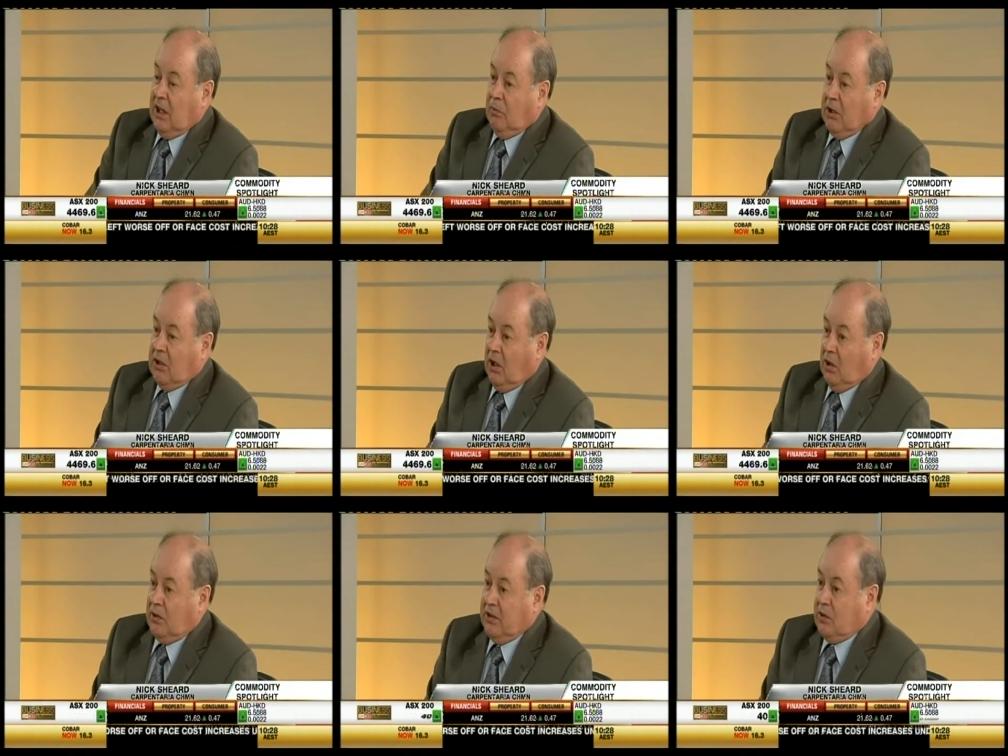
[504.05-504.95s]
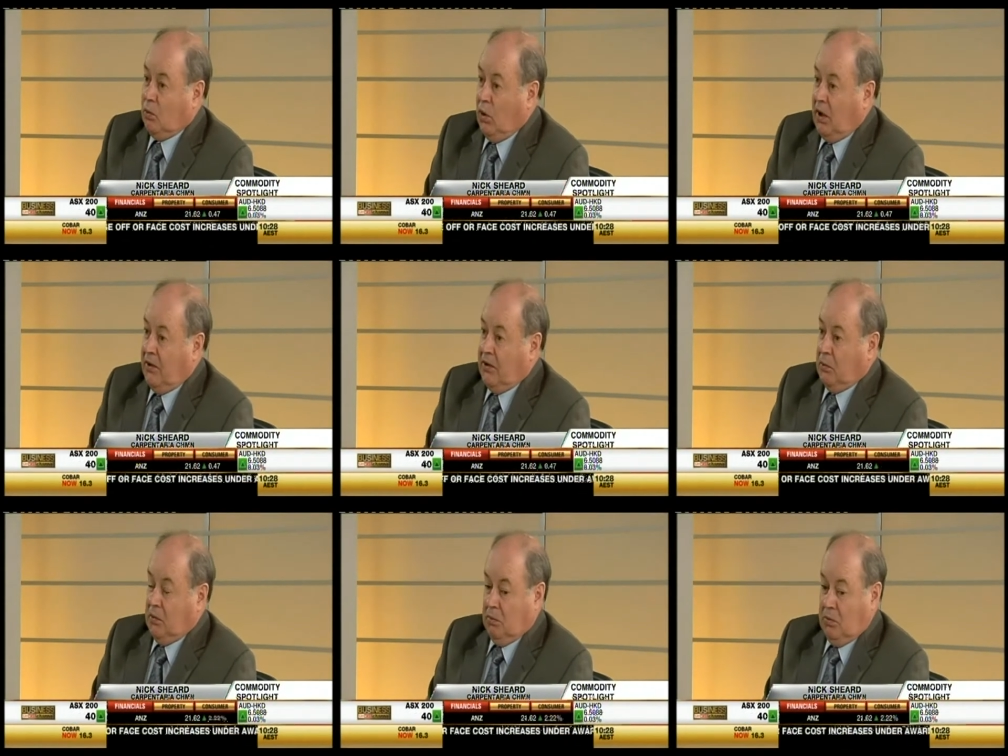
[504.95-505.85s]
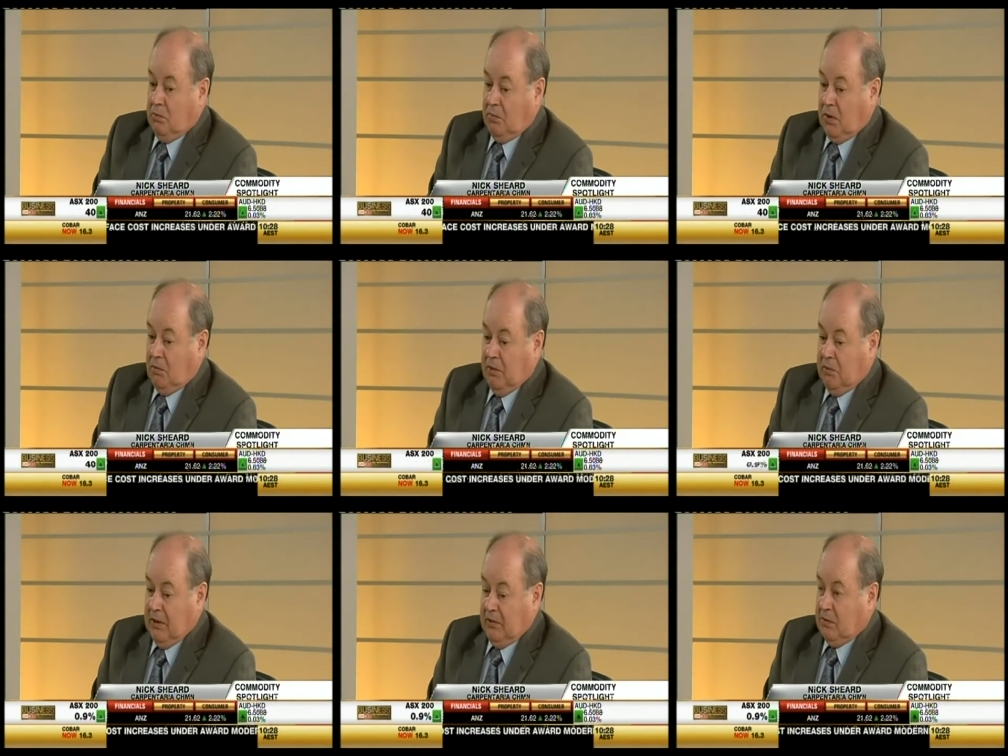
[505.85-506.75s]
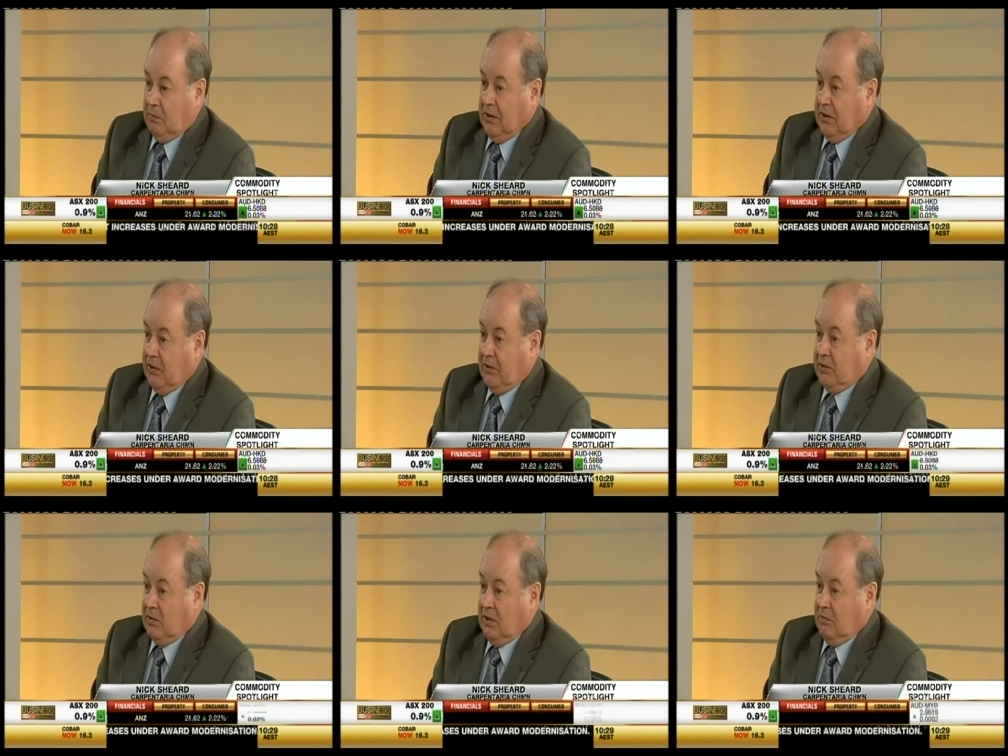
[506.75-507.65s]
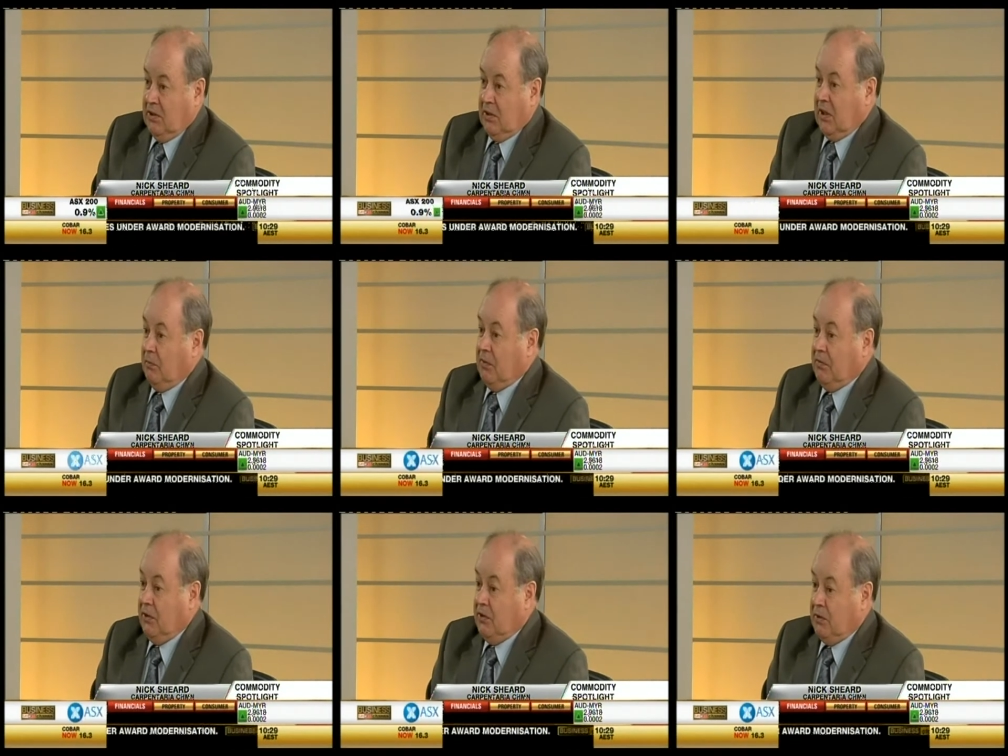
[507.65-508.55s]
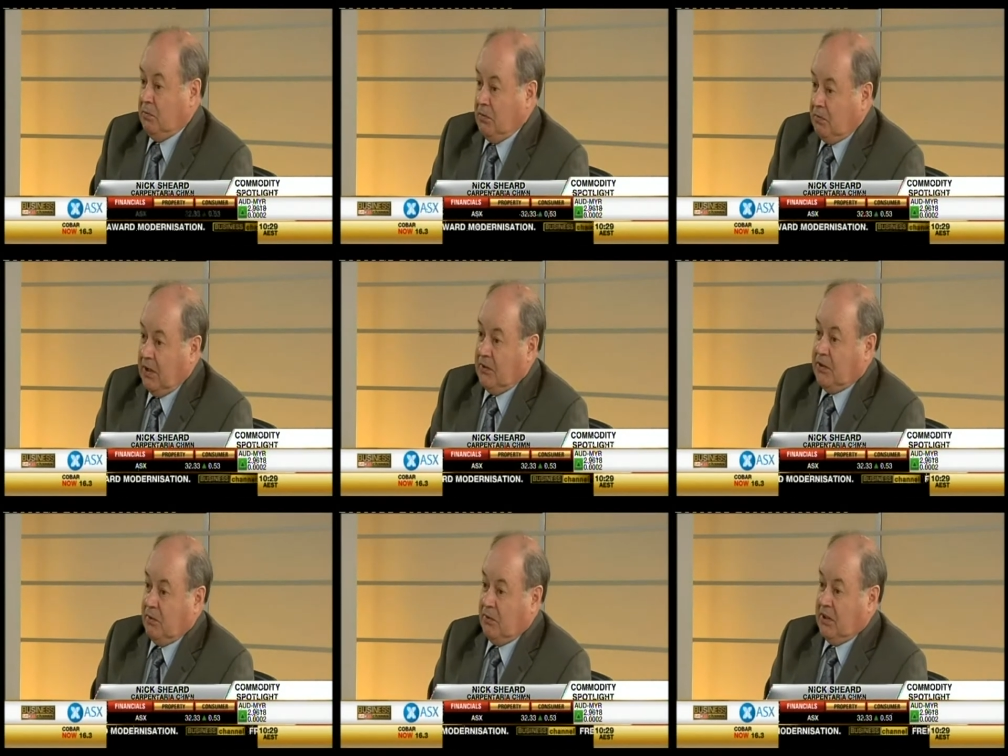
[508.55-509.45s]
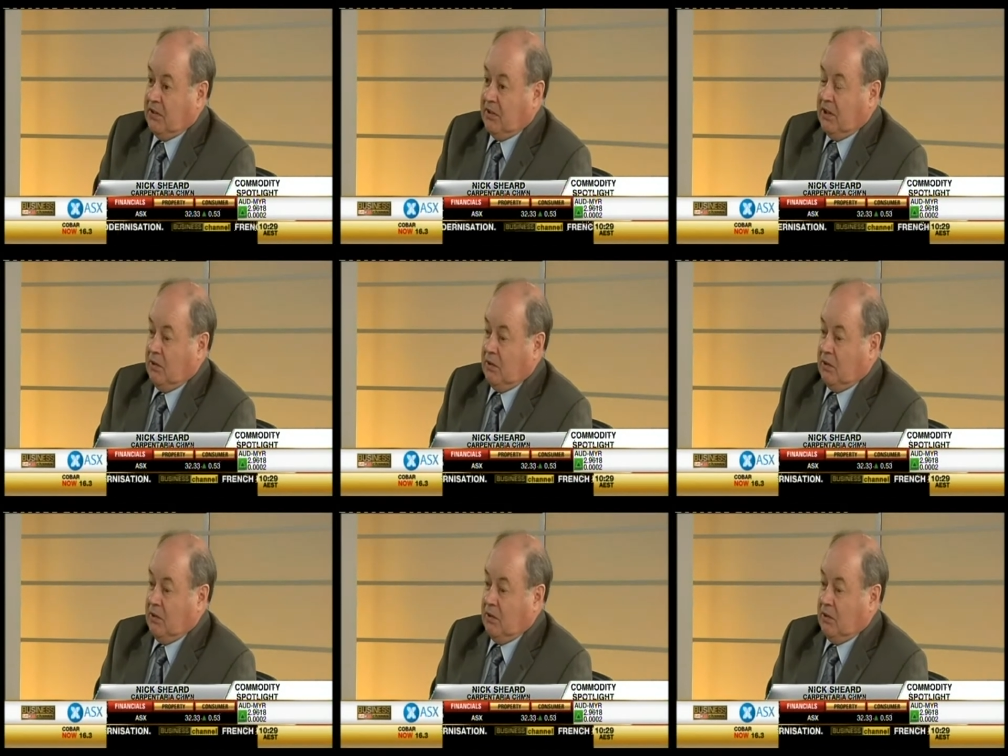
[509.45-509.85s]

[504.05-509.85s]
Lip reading: But gold is the one that we would probably be able to bring on stream in a couple of years if we found something. So